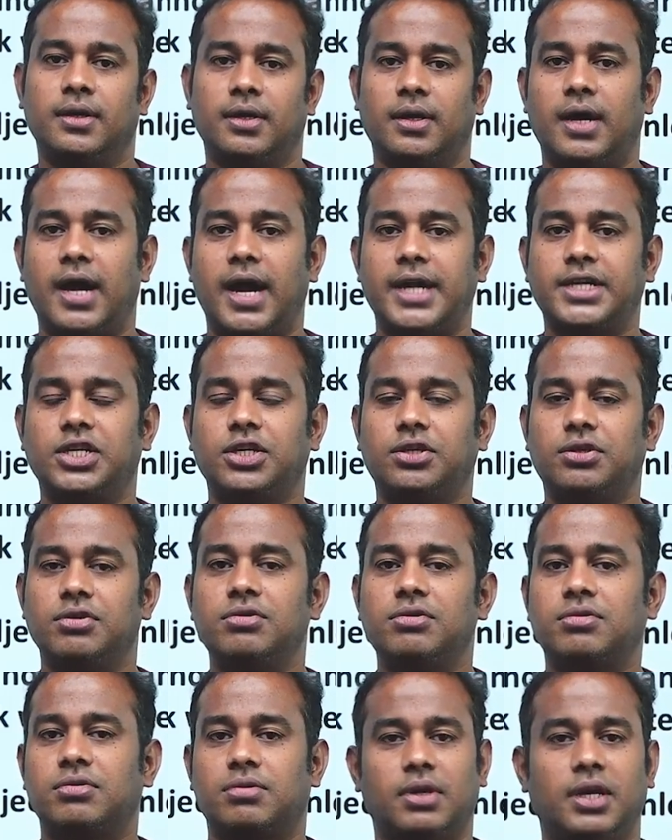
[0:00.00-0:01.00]

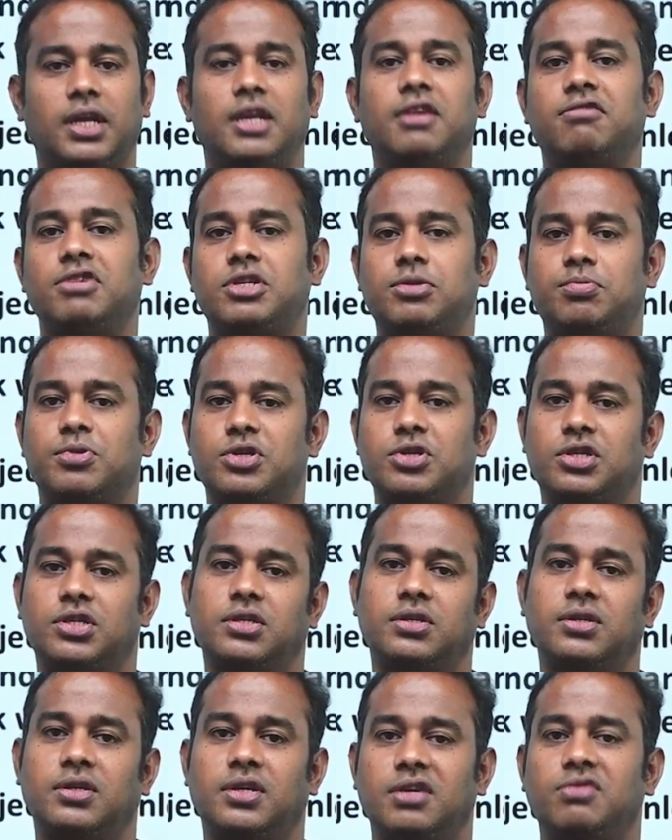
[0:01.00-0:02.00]
adjectives in which
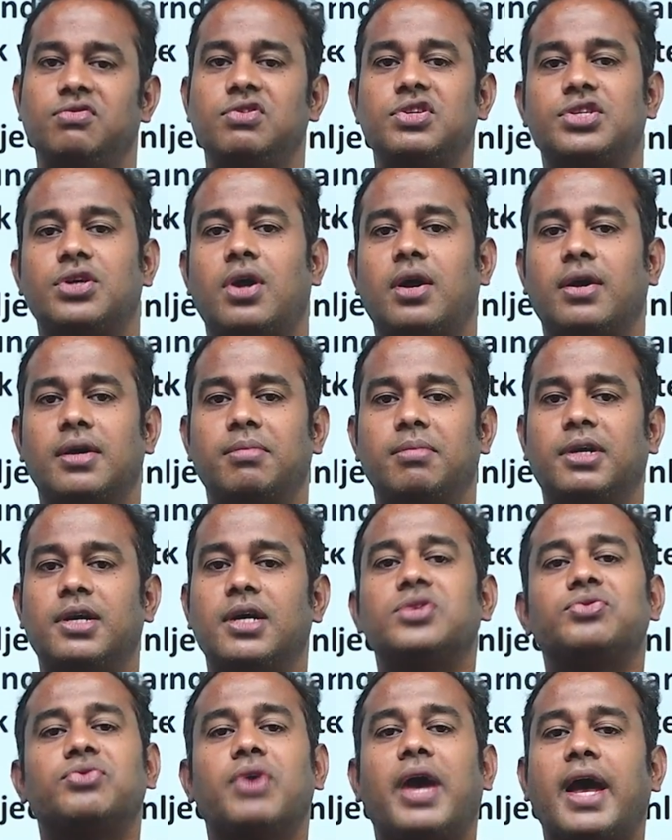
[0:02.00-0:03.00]
position, in which order,
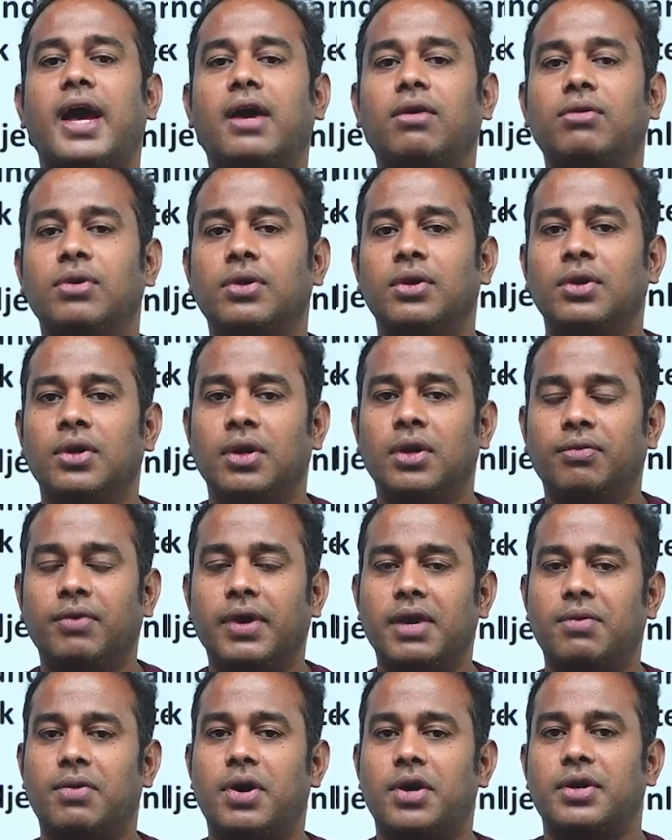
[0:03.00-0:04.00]
because I have,
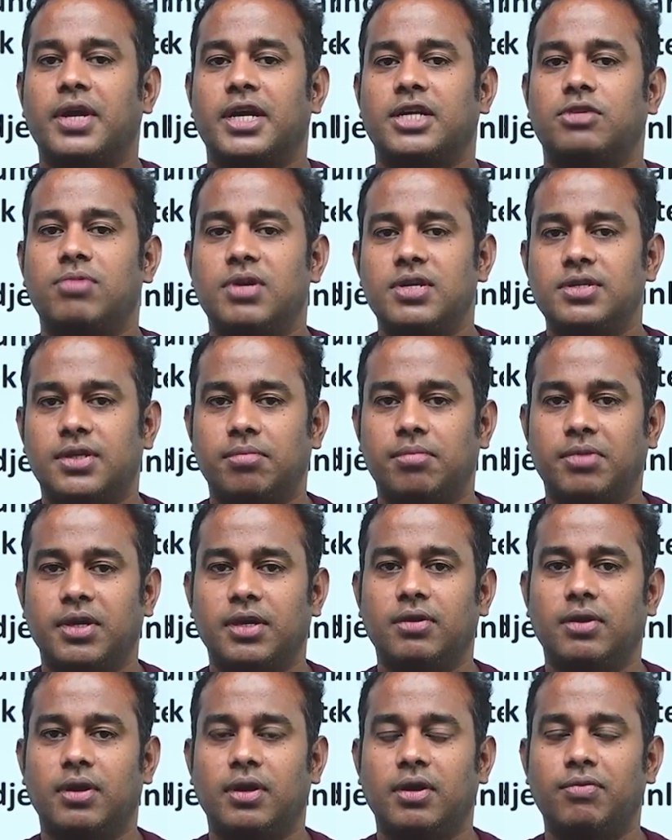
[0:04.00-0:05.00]
when I want to explain
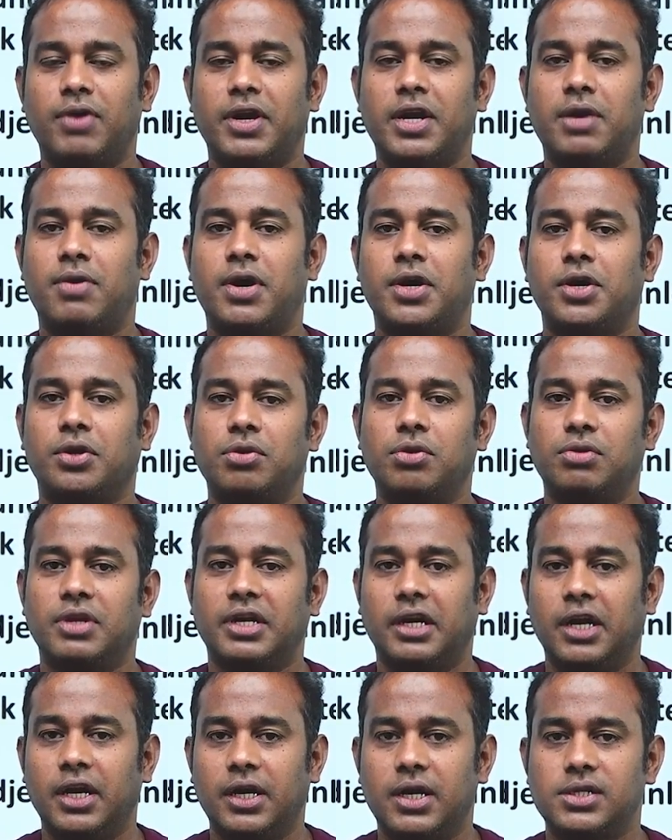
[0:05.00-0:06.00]
something, when I want to give the
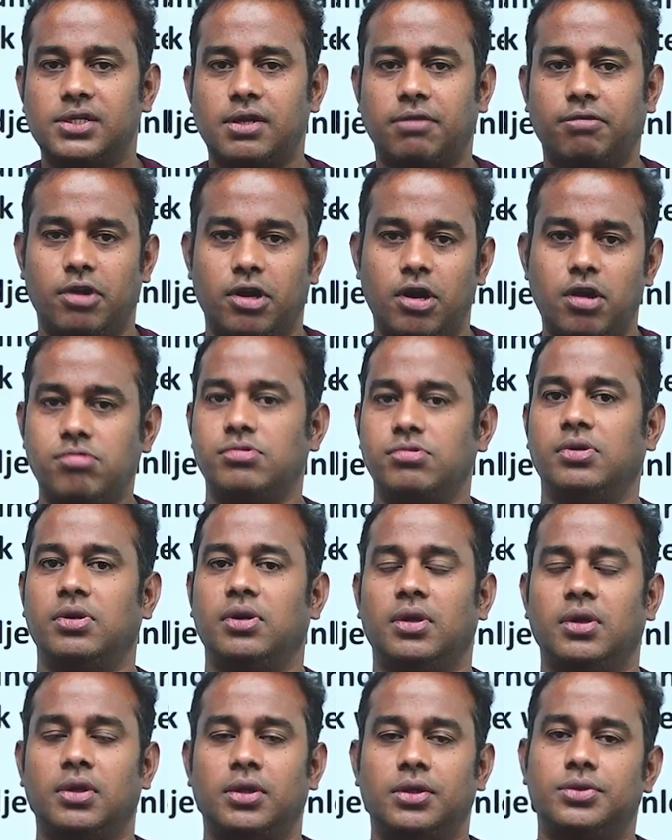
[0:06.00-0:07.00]
details of a noun,
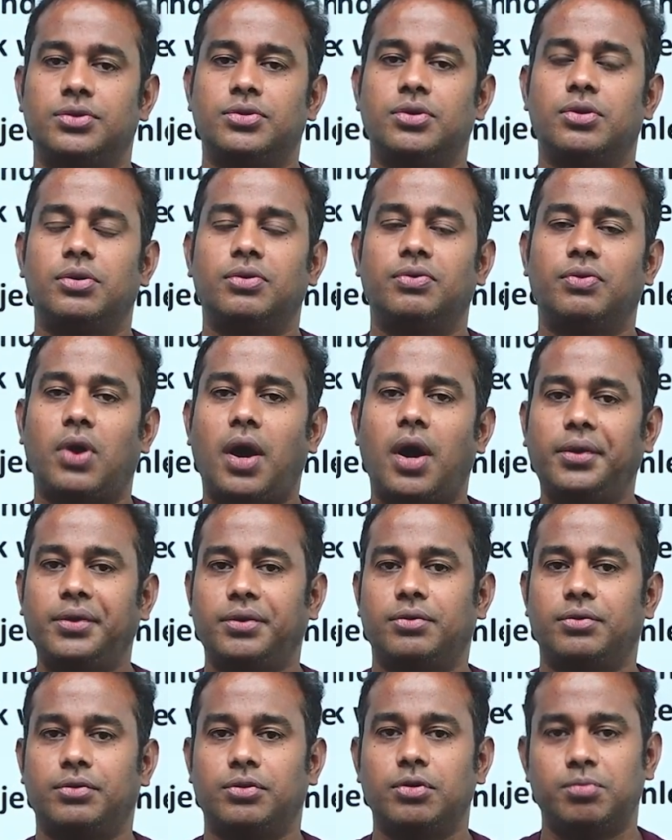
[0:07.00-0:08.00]
so
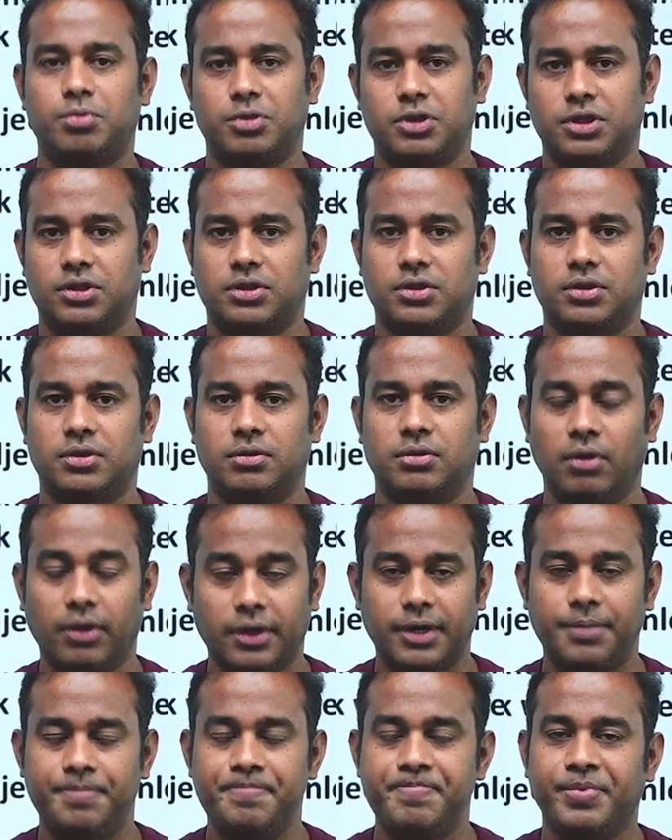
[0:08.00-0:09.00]
how to put it.
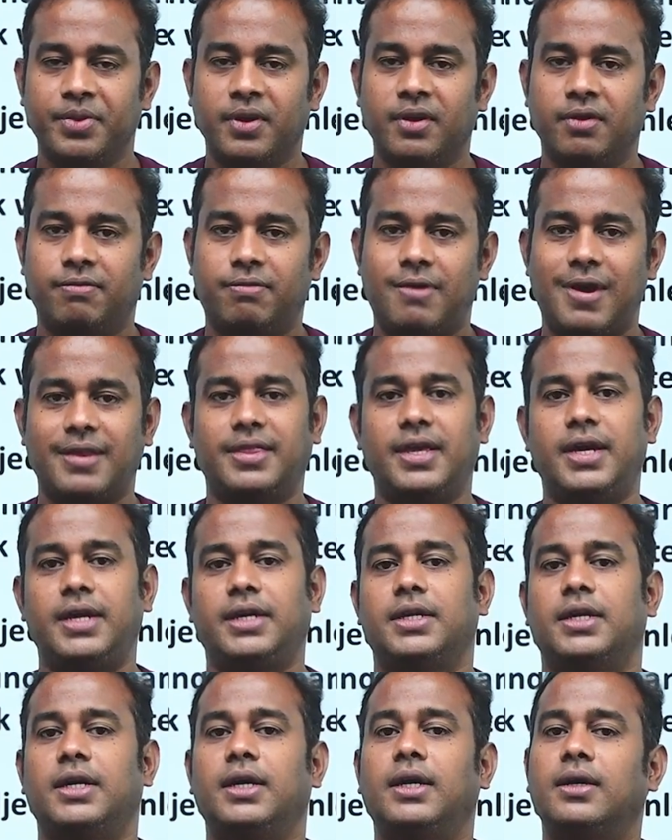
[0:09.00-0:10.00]
Okay, for
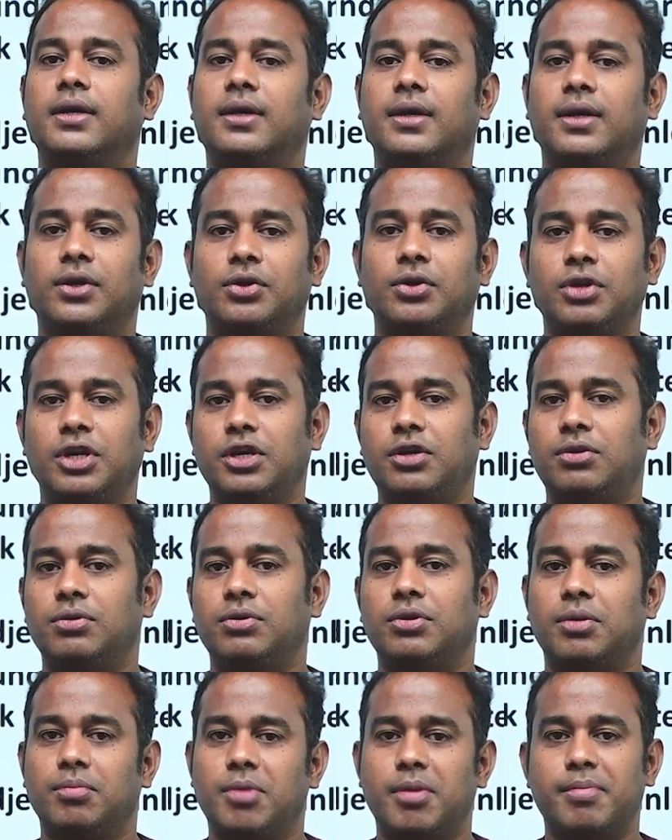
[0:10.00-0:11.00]
that you need to
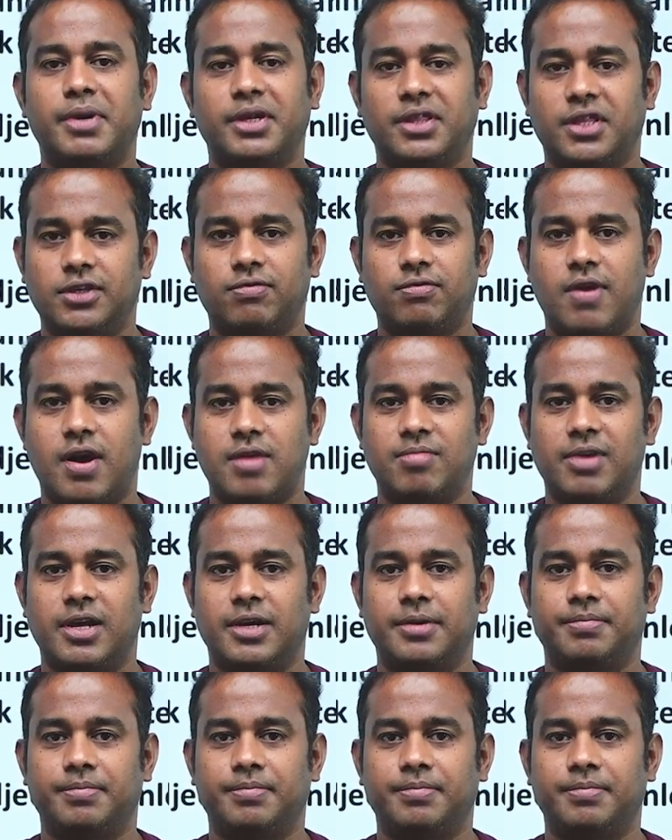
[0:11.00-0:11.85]
remember this formula,